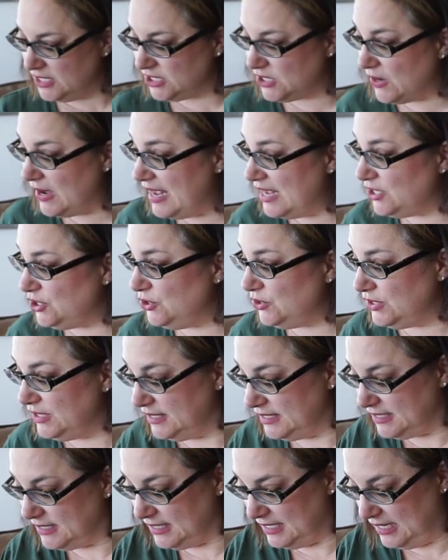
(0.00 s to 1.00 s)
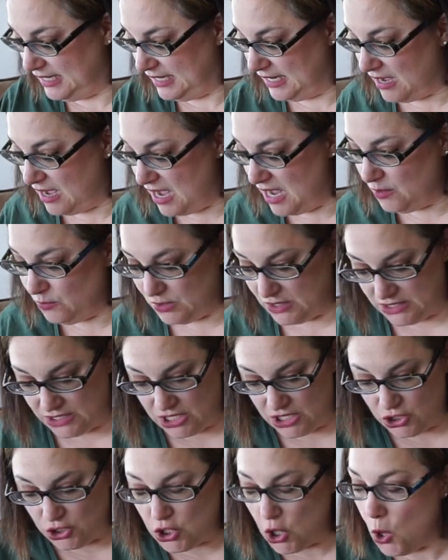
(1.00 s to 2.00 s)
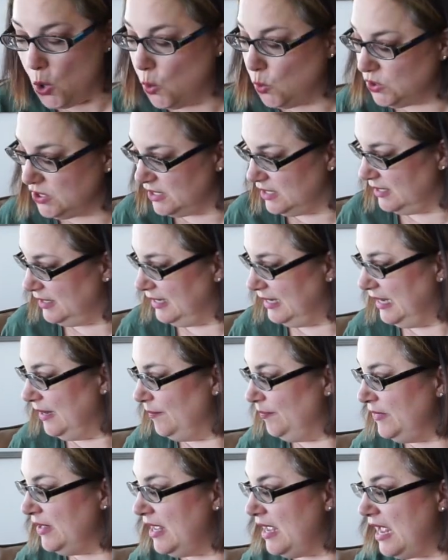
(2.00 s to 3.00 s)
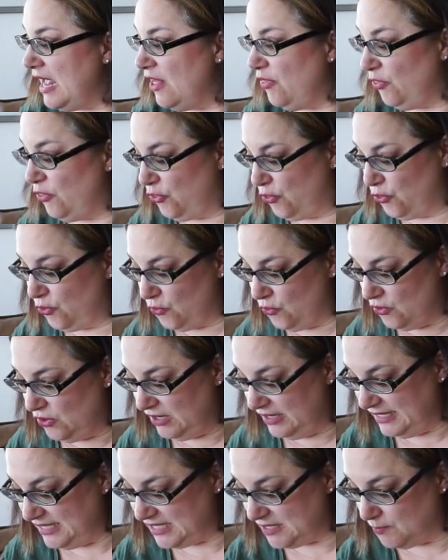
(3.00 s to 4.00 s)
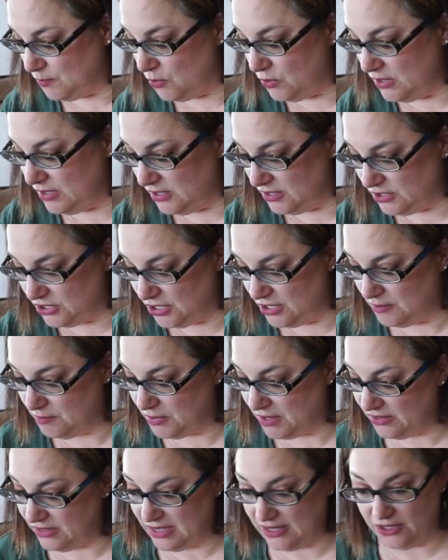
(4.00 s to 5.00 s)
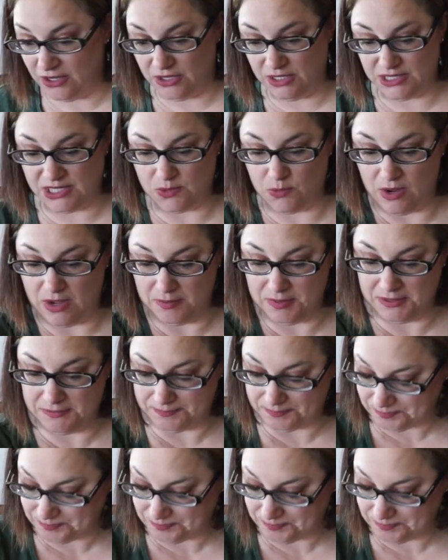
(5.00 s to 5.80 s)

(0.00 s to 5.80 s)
So as you can see, I was totally and thoroughly spoiled by that yarn swap.